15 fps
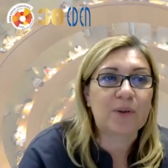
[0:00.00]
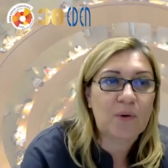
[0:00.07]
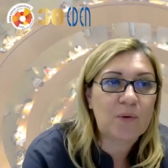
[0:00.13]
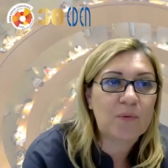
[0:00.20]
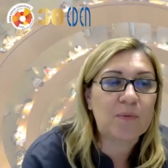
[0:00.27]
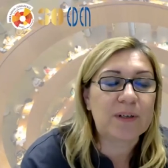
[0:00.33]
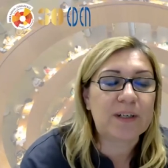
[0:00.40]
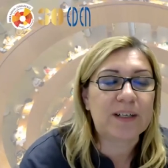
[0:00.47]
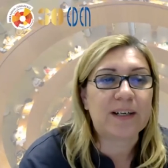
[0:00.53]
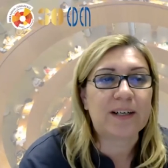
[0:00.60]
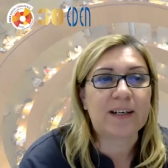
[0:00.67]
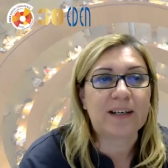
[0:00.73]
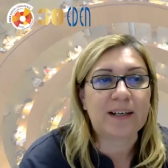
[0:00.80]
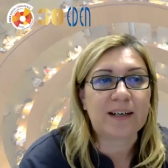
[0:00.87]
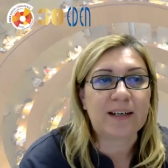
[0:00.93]
over
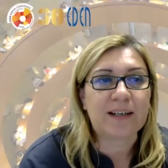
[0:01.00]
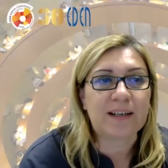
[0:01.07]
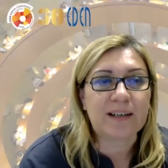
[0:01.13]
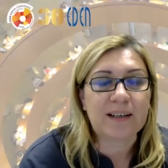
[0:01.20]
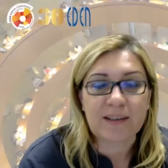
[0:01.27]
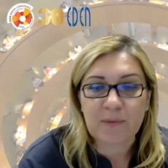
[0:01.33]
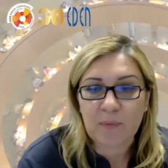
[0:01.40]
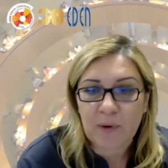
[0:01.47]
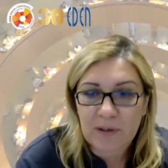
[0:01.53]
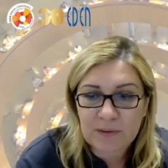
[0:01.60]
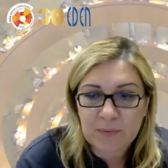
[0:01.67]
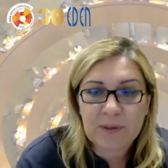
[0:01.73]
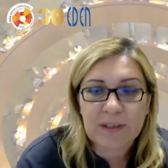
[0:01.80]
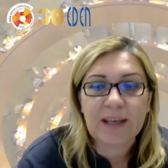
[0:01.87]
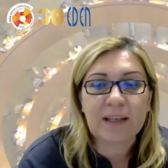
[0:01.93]

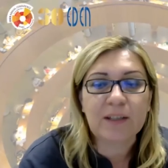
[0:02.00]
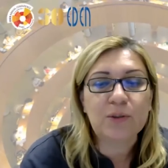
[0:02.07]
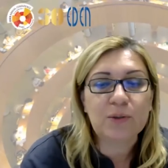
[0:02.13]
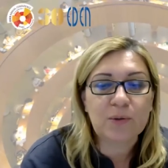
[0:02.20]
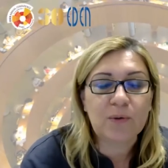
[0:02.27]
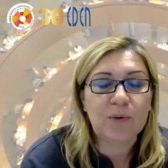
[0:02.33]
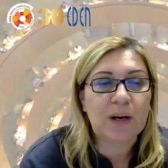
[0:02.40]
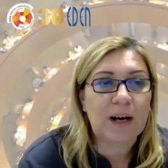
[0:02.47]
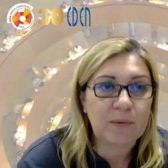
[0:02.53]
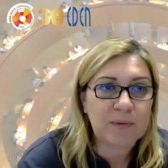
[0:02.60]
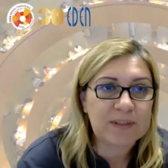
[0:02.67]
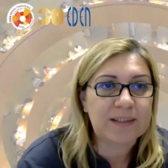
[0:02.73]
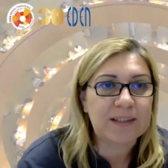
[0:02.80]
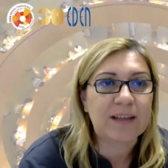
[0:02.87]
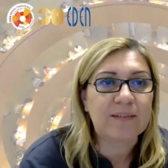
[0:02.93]
what we can do
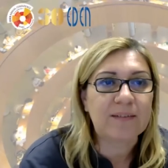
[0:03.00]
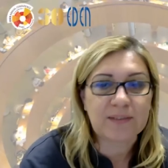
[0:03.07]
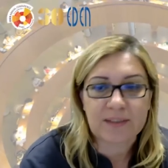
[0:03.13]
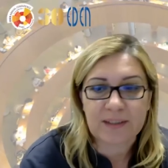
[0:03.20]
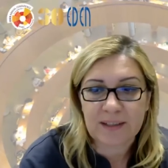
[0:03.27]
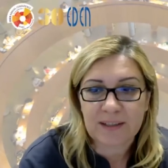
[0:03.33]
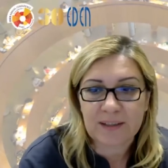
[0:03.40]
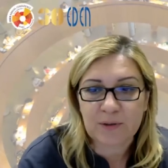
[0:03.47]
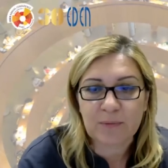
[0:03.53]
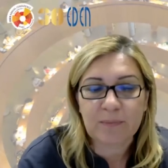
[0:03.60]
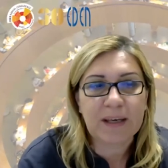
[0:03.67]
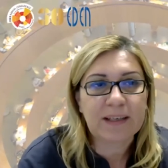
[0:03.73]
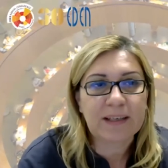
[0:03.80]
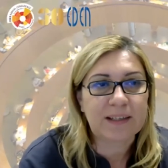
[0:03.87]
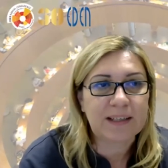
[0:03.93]
ourselves to
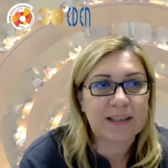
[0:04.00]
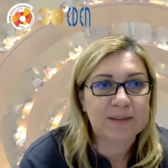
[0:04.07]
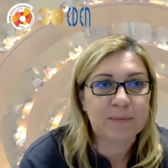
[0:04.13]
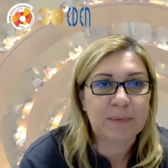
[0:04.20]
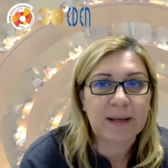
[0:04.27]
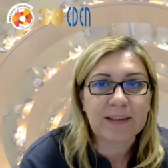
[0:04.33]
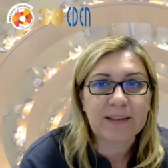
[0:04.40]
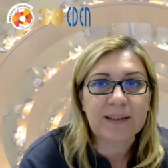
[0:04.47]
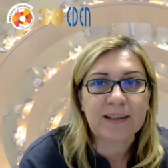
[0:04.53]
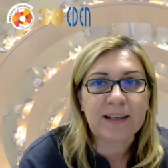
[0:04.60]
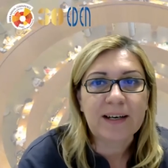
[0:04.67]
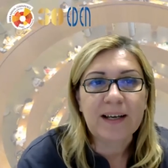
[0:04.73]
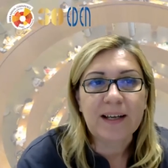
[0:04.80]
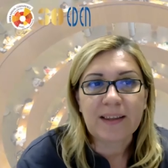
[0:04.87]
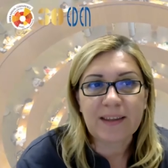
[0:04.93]
make things
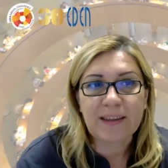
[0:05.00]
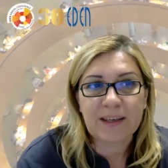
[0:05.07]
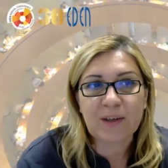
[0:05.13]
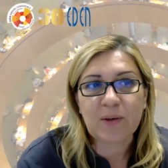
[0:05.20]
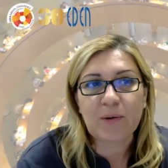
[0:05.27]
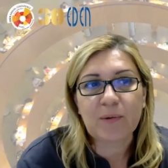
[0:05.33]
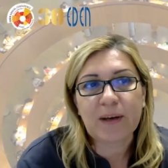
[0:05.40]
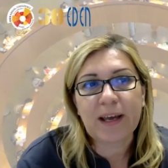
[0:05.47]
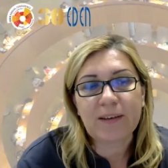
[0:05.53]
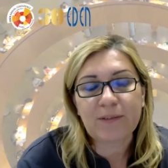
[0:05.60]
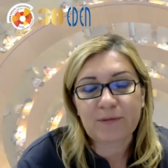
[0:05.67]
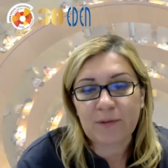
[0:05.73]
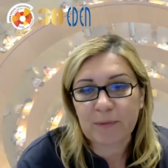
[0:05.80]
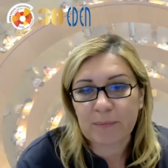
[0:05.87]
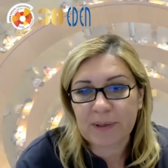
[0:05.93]
better. Thank you again
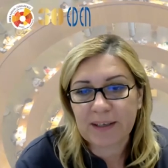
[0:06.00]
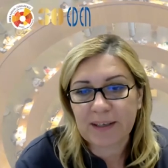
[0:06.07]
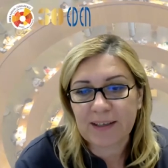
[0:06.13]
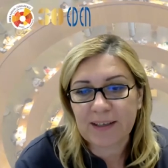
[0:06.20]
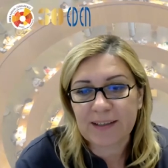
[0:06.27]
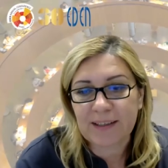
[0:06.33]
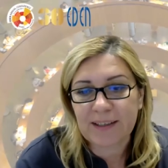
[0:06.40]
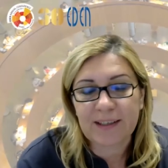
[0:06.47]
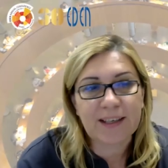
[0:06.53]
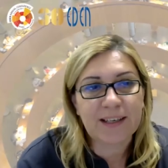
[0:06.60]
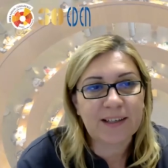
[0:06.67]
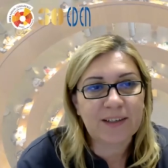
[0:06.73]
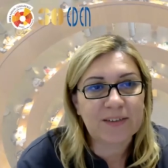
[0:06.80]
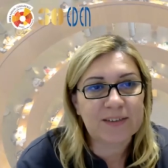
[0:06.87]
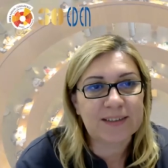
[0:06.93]
for being the
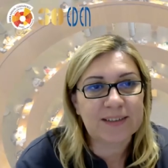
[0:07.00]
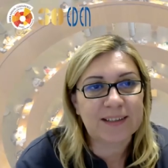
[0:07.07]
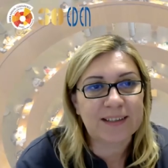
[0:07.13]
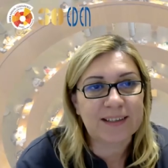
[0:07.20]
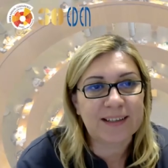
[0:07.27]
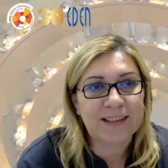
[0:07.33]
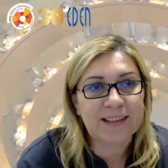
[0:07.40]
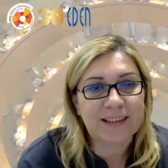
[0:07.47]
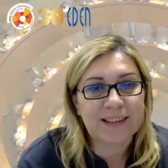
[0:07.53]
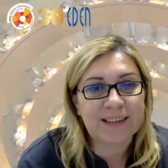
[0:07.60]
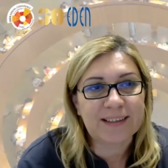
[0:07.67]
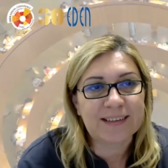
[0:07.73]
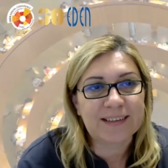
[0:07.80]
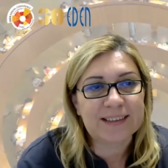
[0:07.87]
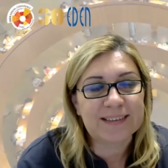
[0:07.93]
keynotes
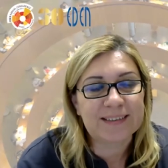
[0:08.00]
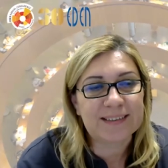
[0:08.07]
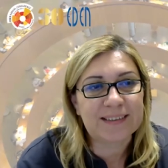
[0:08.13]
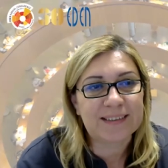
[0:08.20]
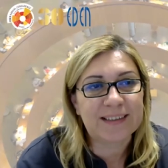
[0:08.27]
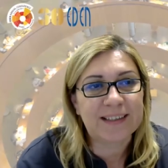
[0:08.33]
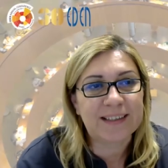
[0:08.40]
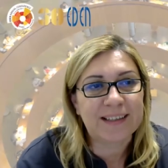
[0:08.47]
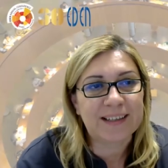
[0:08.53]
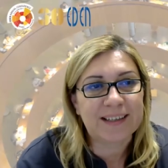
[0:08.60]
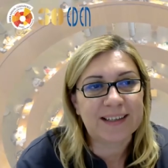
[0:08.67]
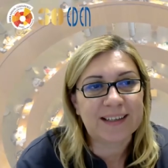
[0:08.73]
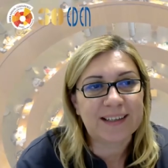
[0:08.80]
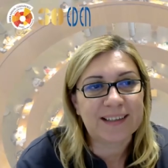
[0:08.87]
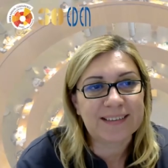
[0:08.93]
in this Eden
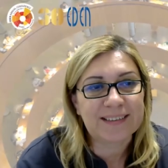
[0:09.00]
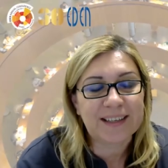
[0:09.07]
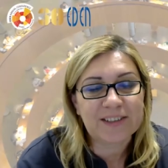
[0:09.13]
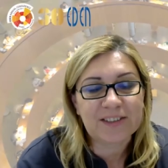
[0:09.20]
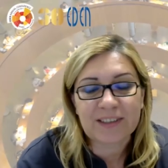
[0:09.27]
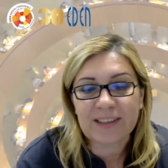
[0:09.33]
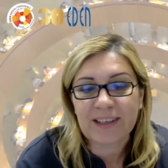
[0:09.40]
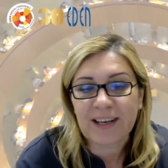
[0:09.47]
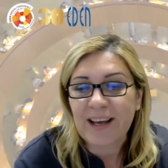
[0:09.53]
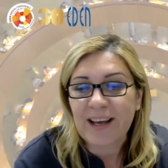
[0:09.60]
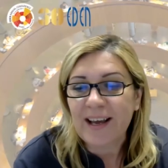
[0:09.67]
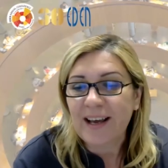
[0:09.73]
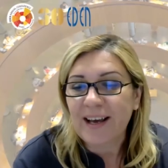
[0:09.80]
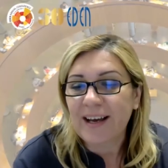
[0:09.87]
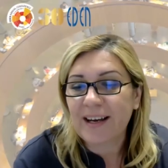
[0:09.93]
session.
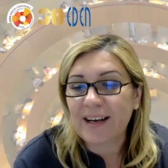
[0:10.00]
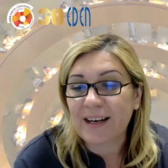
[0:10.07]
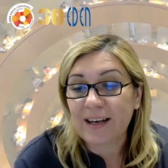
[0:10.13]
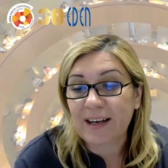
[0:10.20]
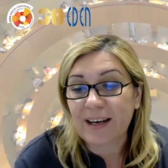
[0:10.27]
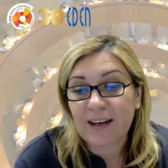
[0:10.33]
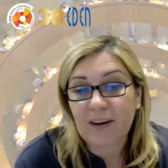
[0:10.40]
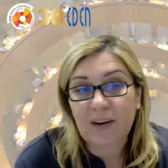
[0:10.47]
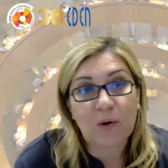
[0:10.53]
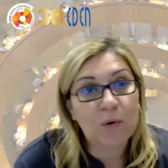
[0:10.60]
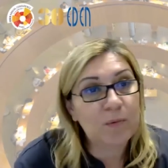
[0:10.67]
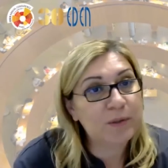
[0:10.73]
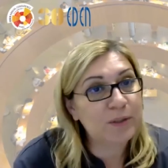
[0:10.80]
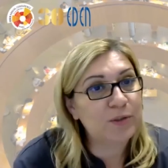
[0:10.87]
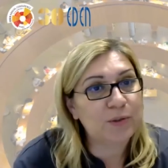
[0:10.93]

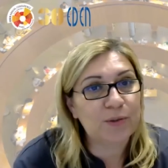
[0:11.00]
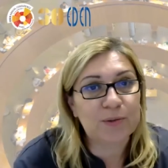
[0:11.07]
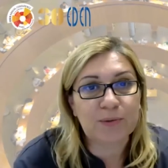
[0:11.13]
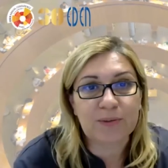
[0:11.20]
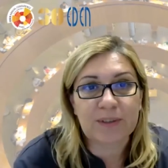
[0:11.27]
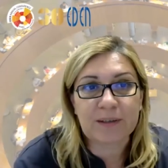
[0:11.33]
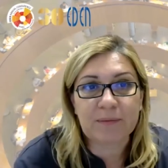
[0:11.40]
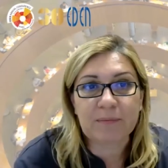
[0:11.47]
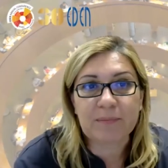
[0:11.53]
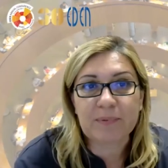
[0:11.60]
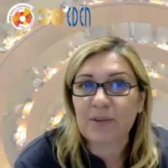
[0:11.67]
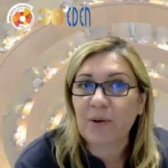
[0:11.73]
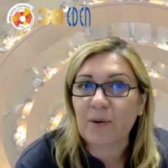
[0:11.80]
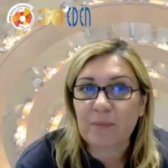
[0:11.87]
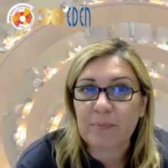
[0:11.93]
Over to you, Tim.
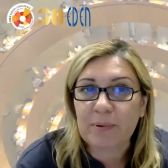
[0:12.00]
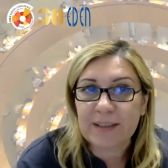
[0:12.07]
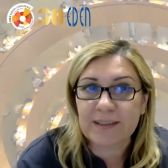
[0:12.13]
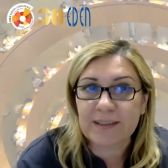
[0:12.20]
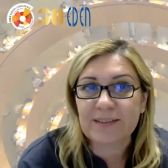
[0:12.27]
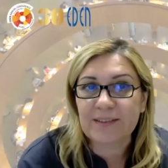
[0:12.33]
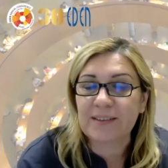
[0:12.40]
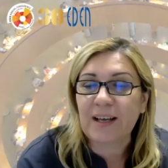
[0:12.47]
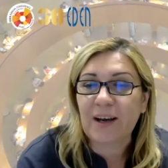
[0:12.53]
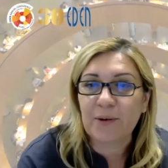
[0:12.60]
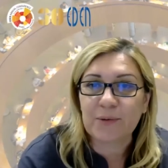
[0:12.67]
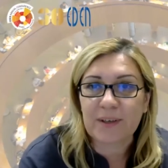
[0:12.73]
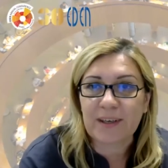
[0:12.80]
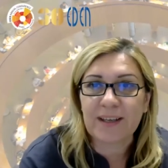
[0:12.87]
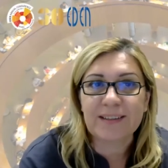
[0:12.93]
So please, now
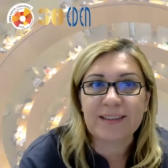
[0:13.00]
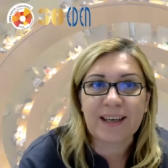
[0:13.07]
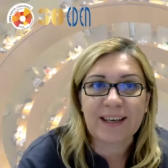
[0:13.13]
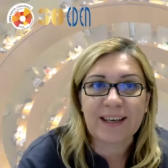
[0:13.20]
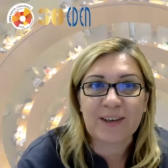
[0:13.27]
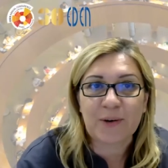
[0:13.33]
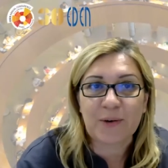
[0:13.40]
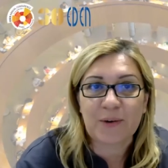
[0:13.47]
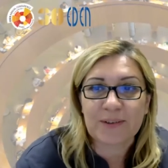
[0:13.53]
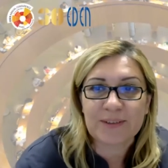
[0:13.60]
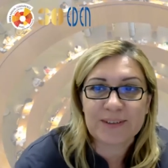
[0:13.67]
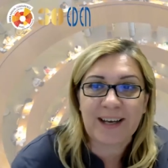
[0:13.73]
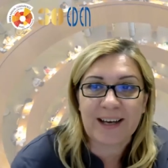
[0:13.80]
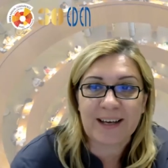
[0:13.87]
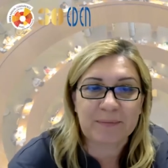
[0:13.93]
you can take your
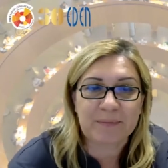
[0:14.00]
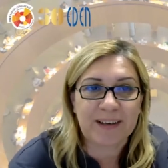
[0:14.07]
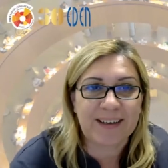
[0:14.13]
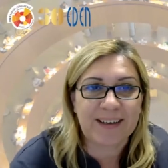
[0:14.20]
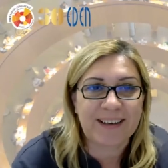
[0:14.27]
time.